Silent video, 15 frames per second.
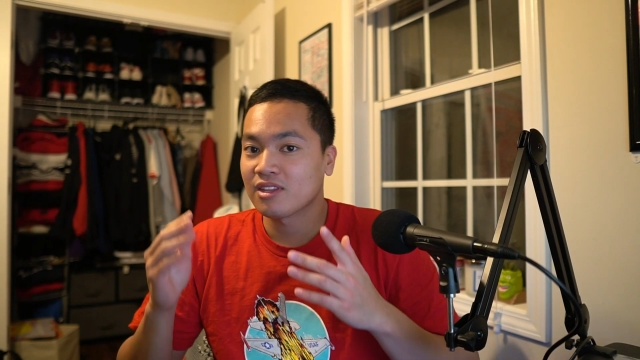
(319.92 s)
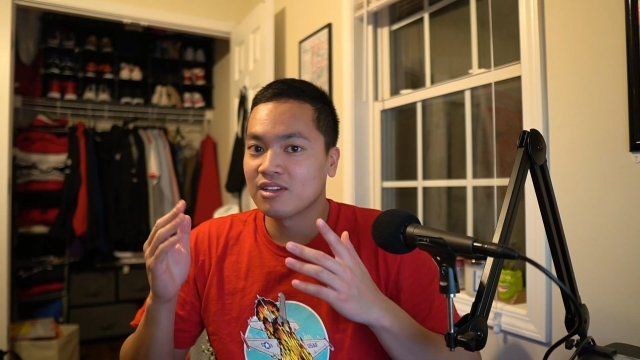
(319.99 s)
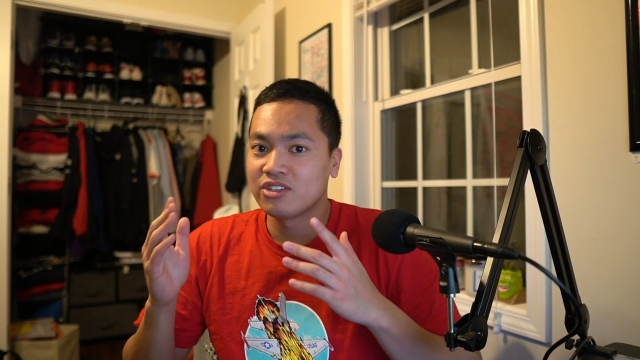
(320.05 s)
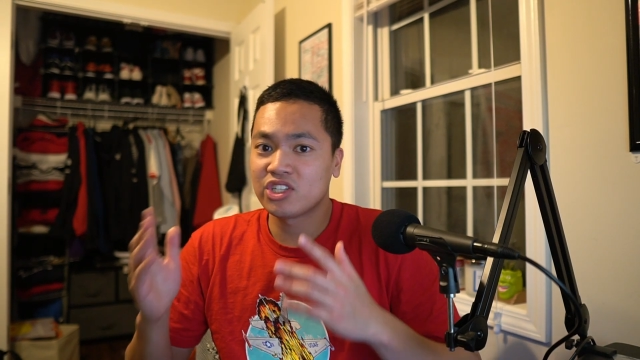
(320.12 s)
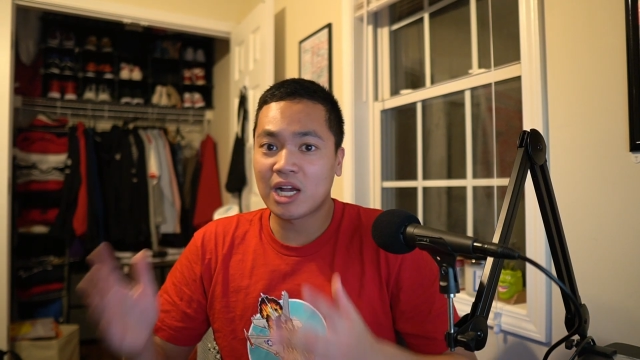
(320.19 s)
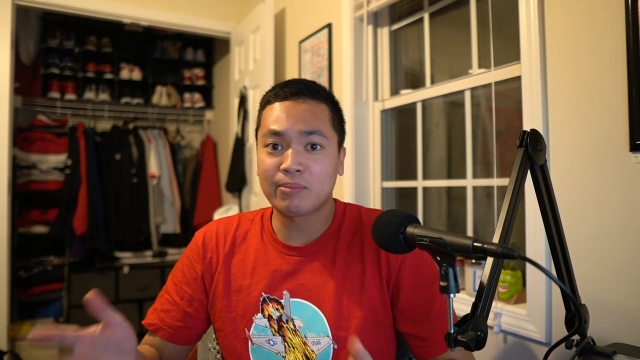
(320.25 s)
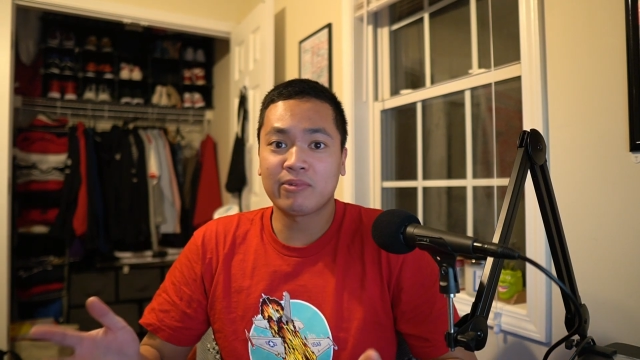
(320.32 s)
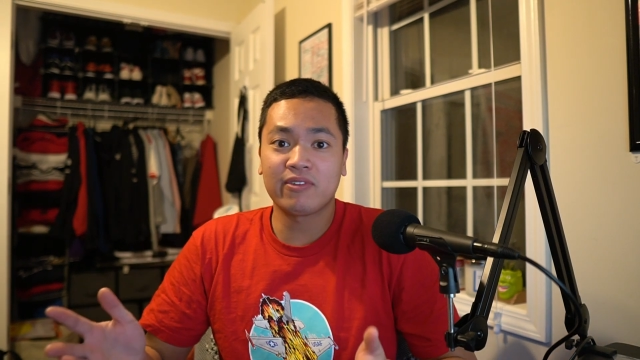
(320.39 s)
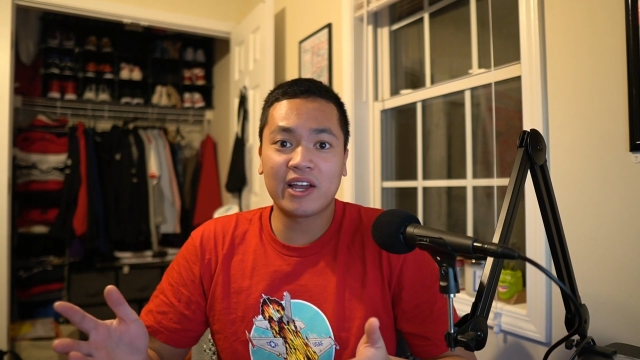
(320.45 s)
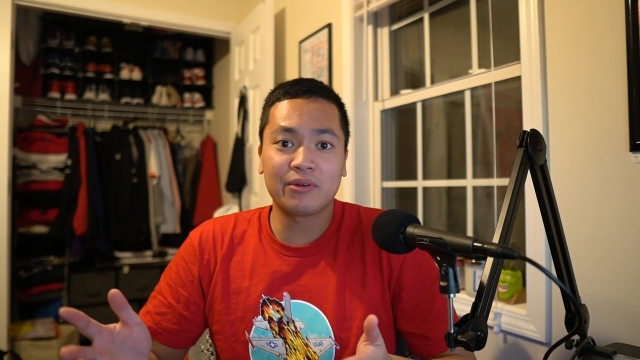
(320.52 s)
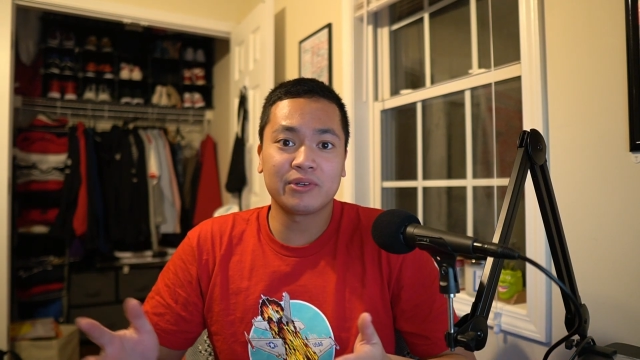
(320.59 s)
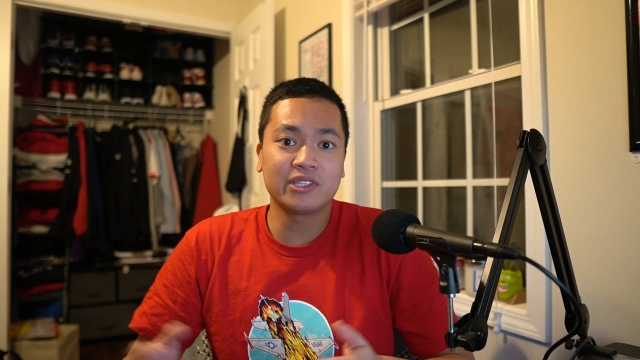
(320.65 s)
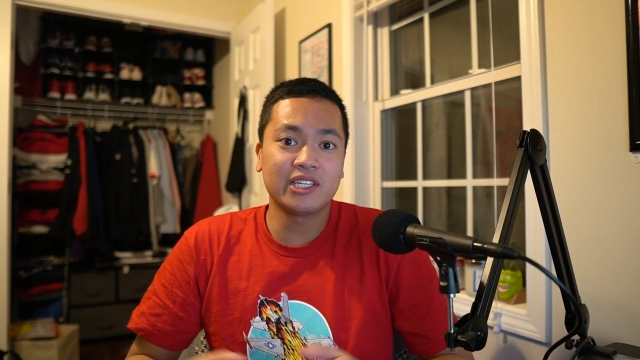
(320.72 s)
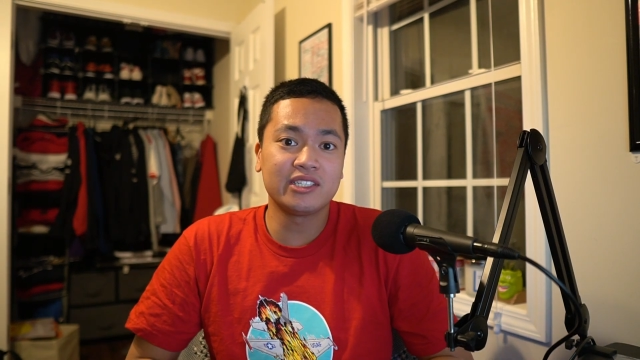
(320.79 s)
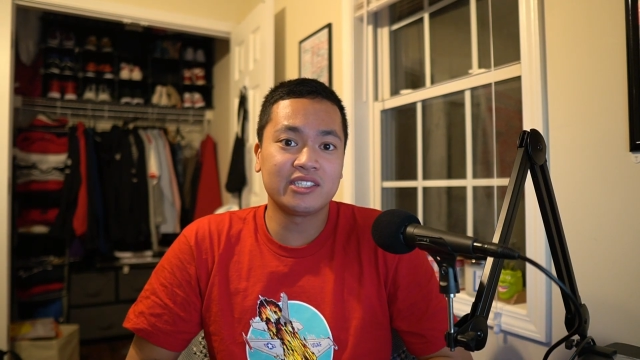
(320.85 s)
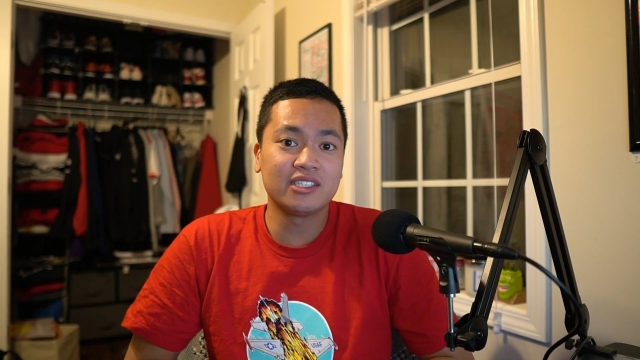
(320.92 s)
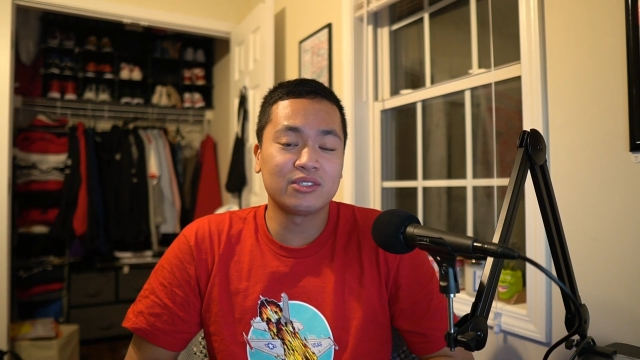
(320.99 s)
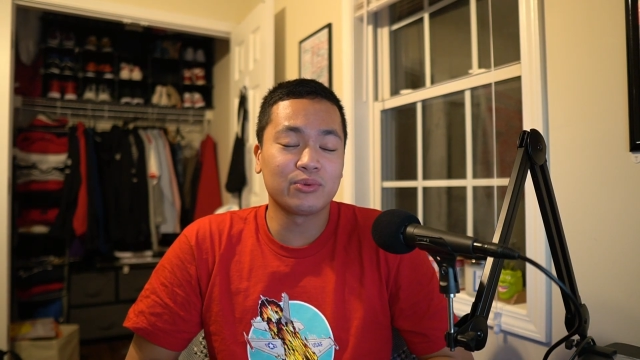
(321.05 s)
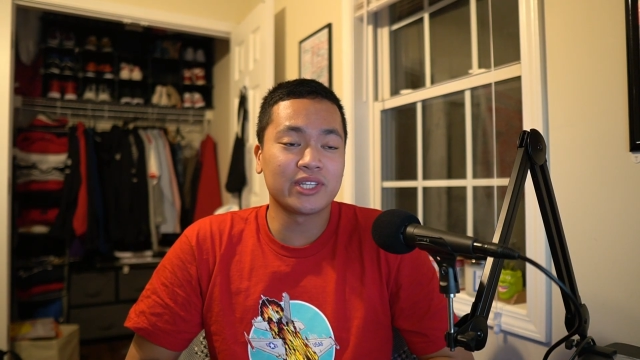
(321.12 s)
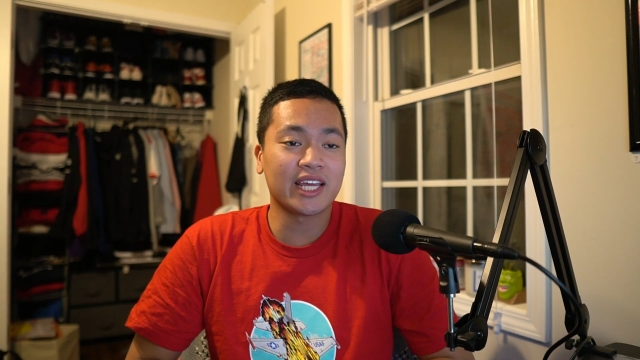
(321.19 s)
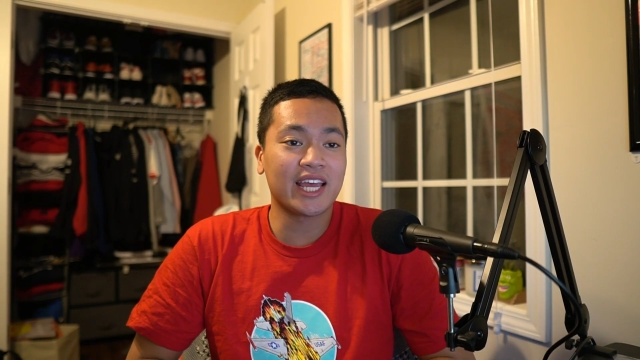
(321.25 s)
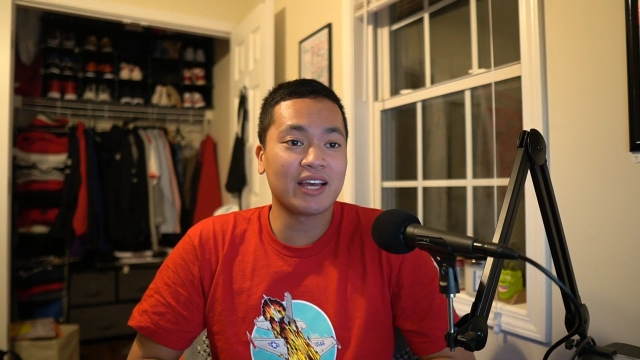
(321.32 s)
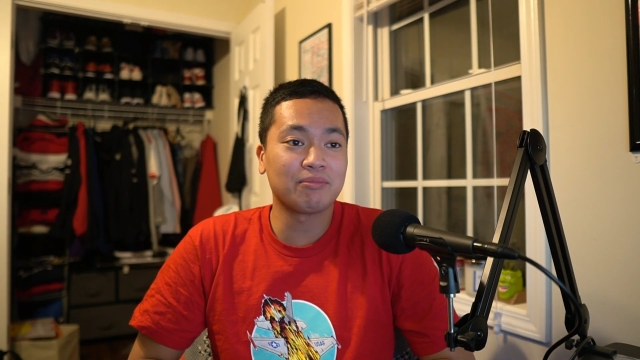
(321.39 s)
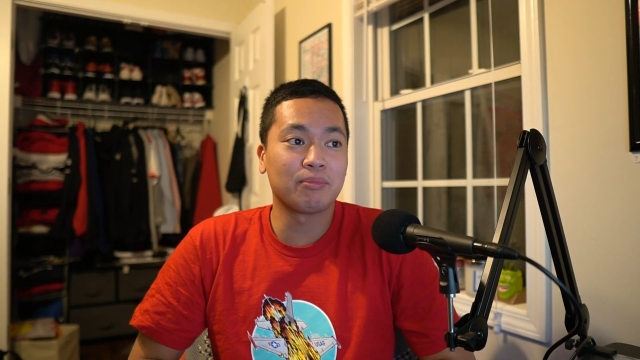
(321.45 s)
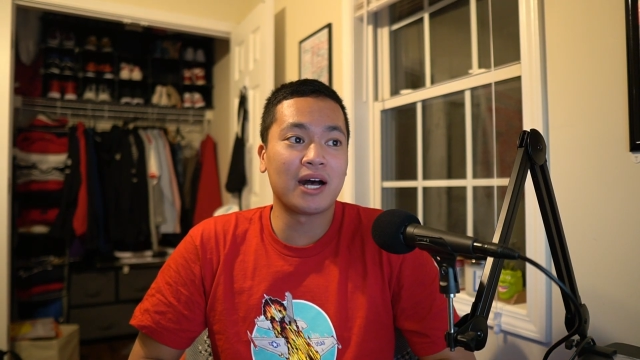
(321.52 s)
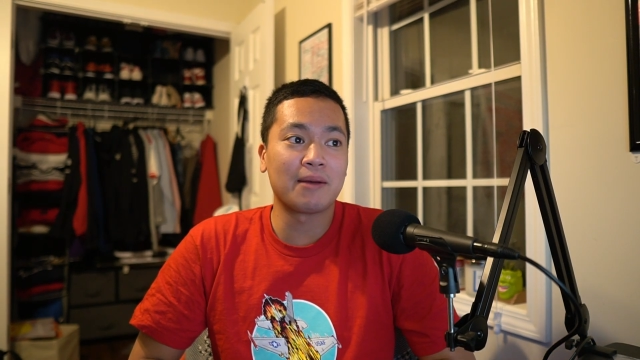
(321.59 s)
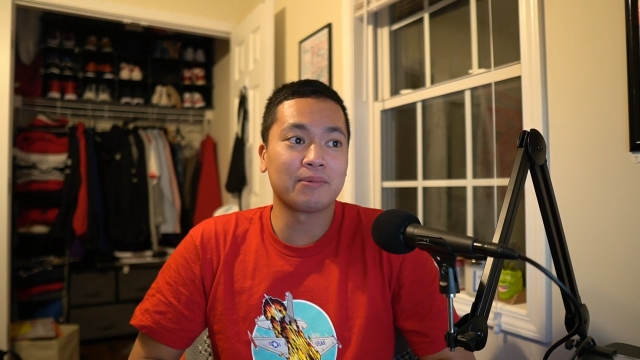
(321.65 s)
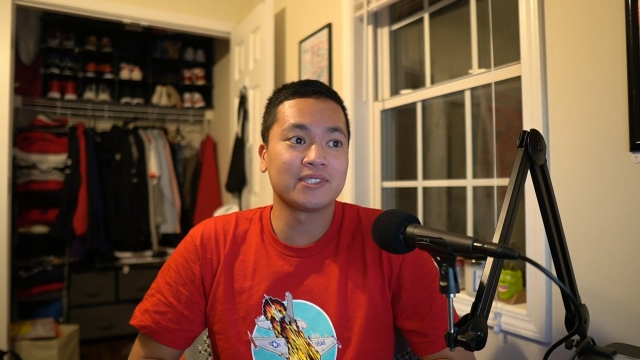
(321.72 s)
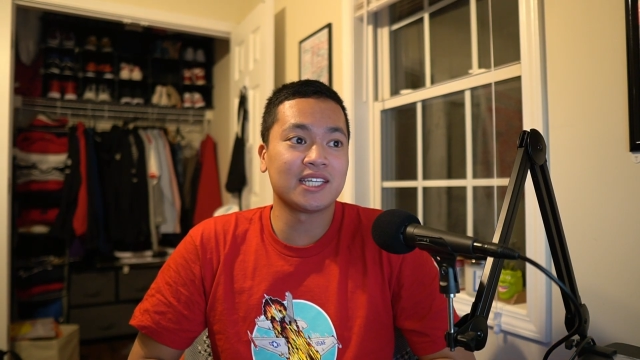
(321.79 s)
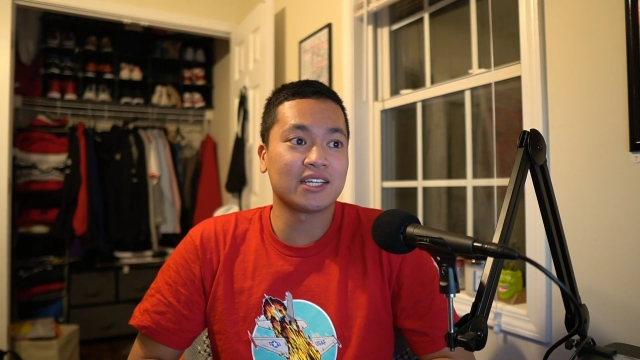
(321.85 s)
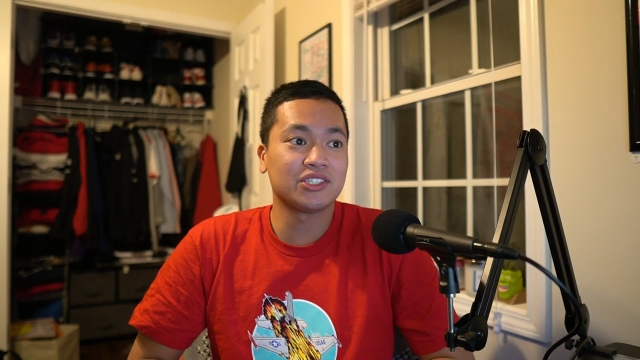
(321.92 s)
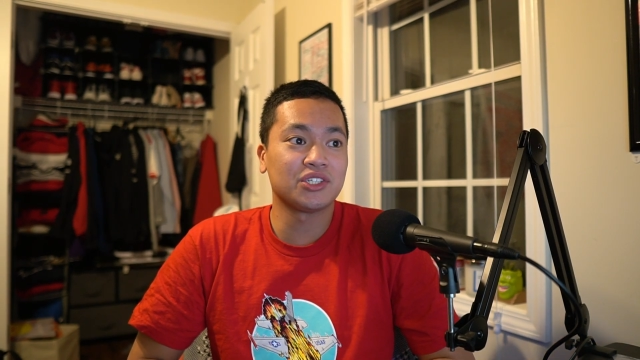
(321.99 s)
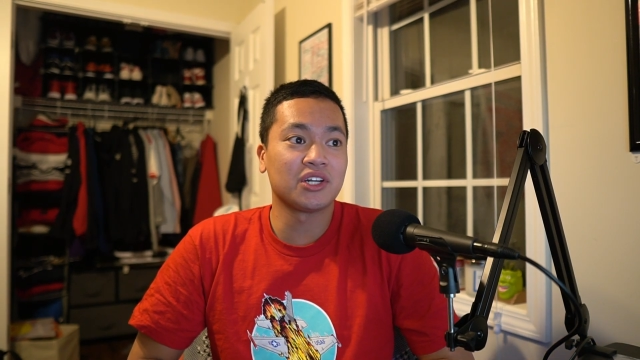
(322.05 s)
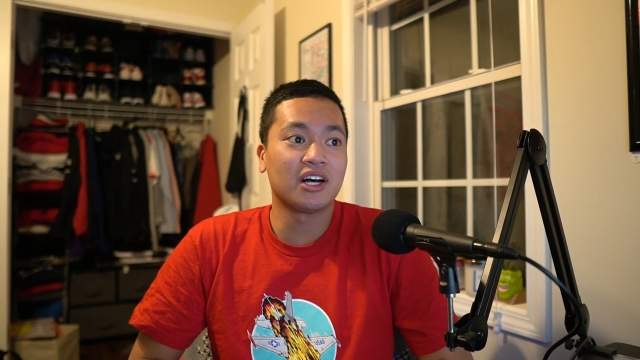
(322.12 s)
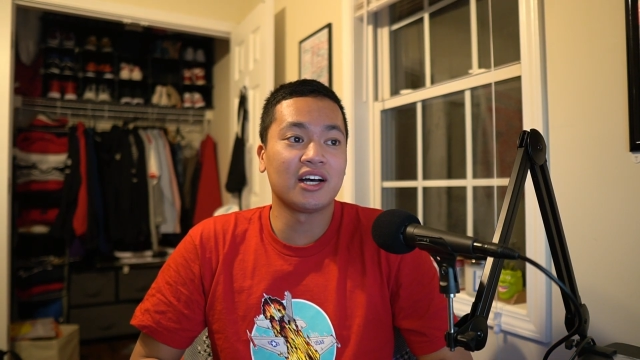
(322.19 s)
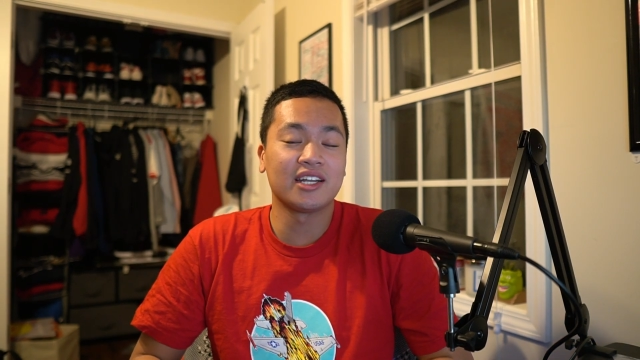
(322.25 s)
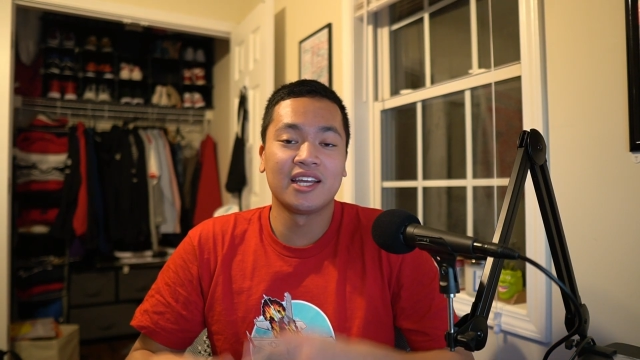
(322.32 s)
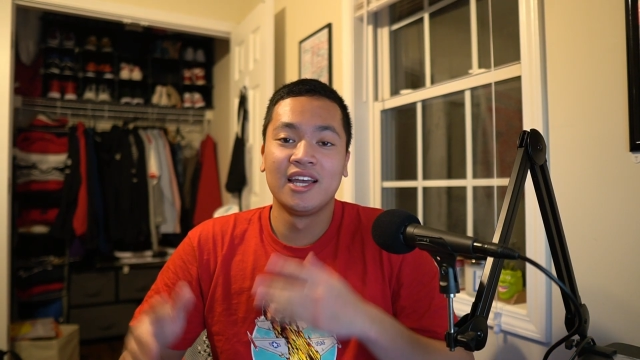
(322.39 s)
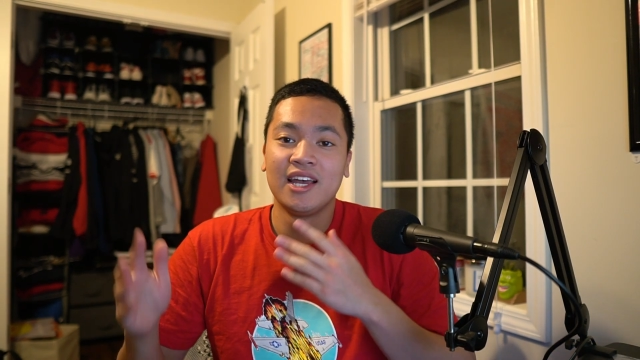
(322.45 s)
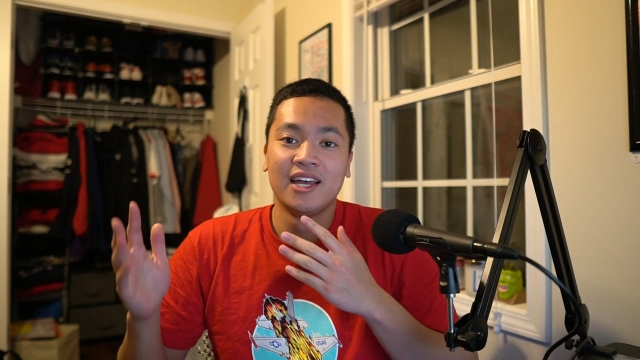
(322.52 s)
Shopify releases, when they have bot protection on,